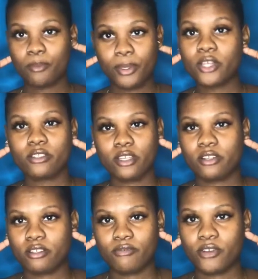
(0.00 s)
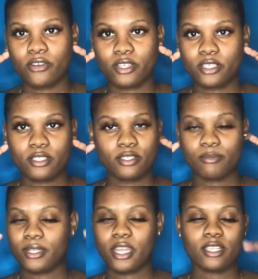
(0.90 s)
pierced ears, of course,
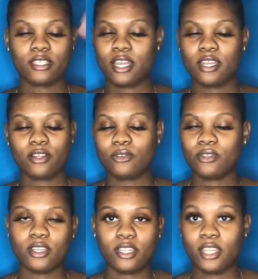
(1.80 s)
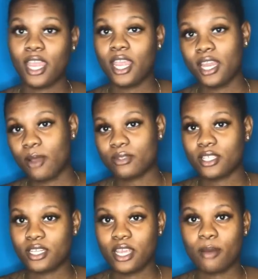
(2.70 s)
but that's not included in the 8 I was
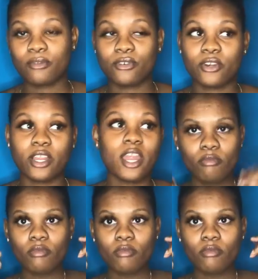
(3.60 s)
telling y'all before.